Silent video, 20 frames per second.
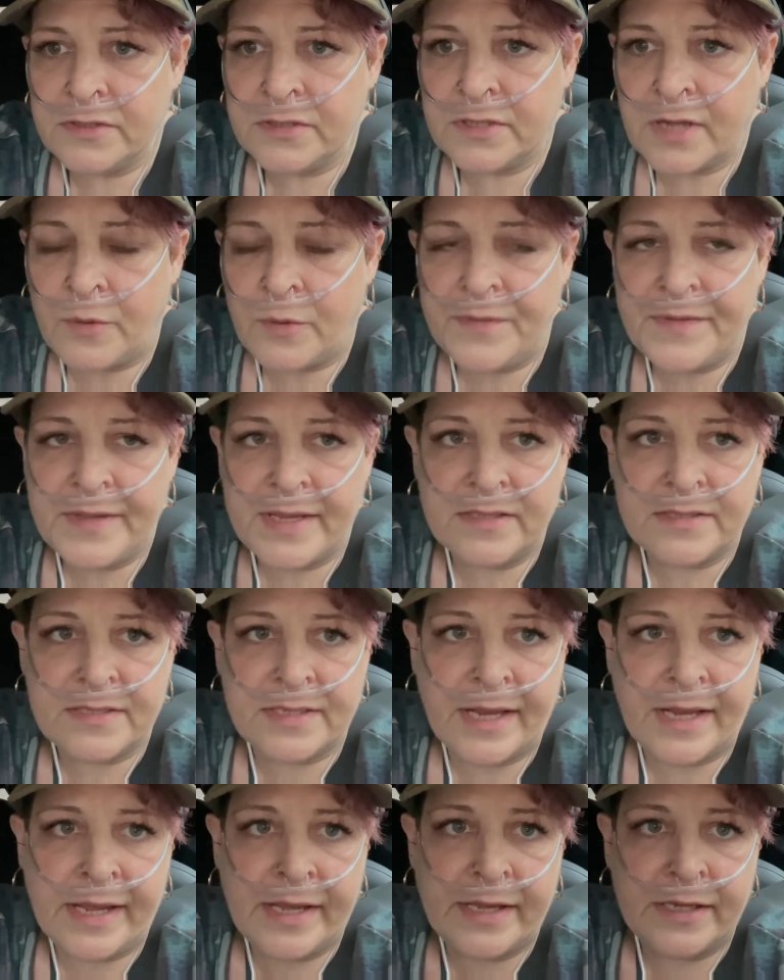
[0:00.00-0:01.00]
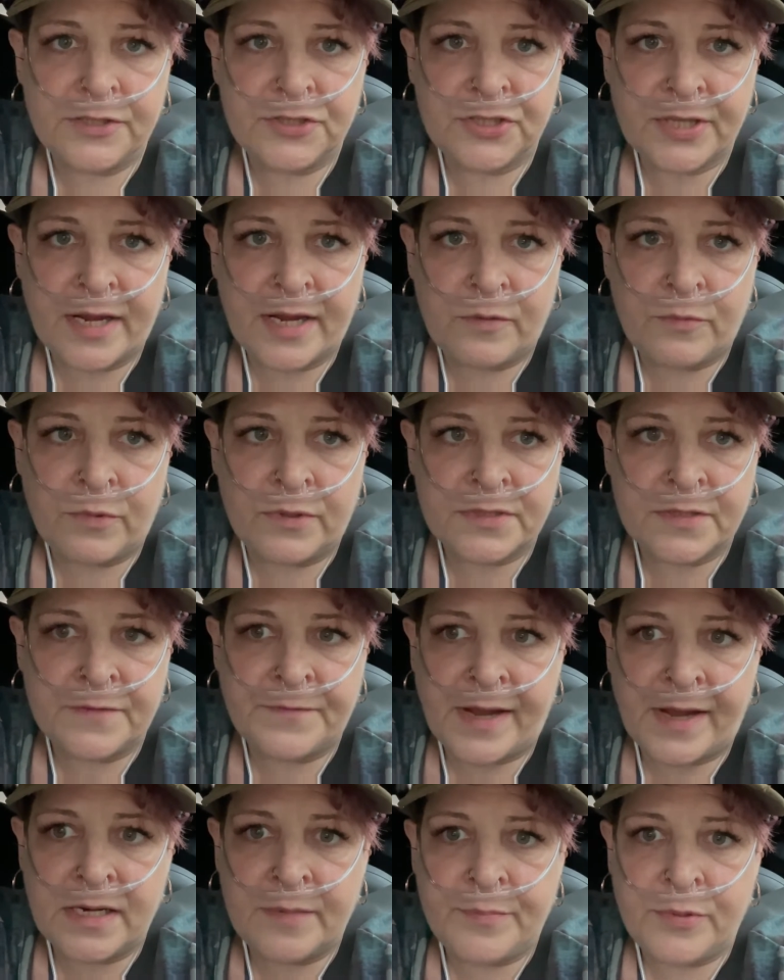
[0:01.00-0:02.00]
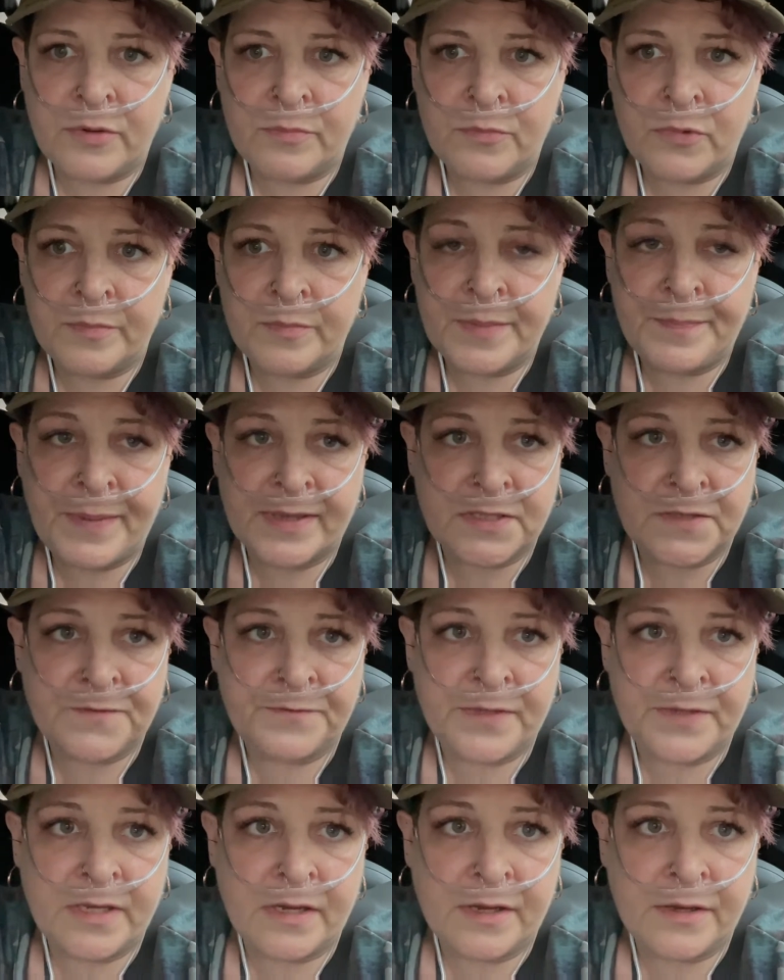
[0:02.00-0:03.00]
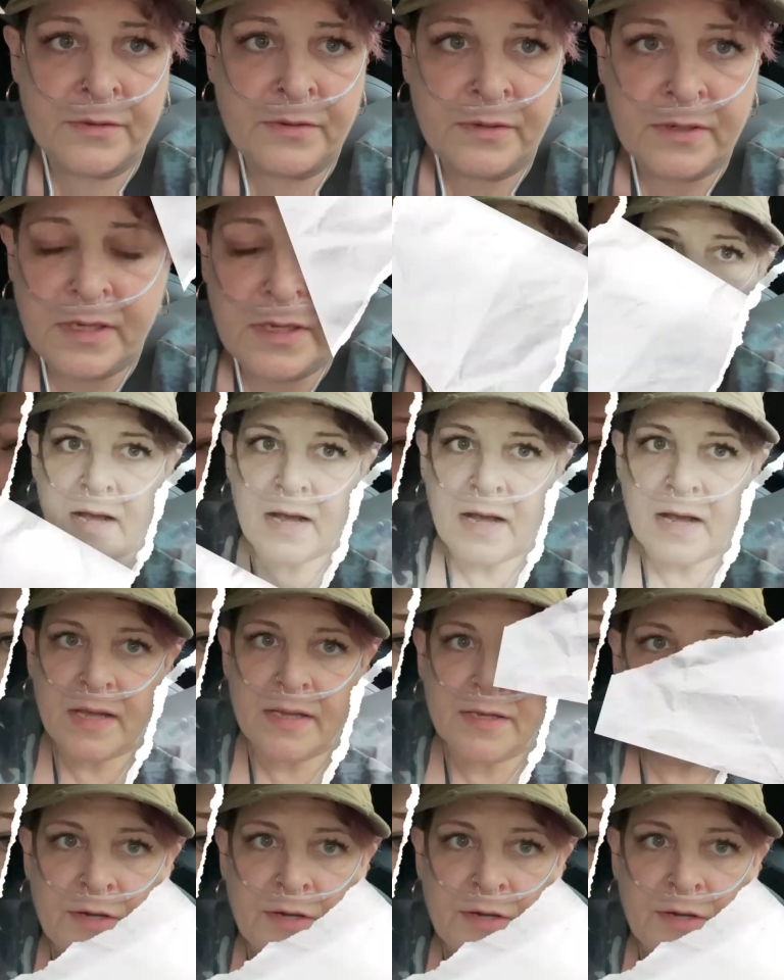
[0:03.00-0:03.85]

go on the internet, check what's available and what will be best for you. You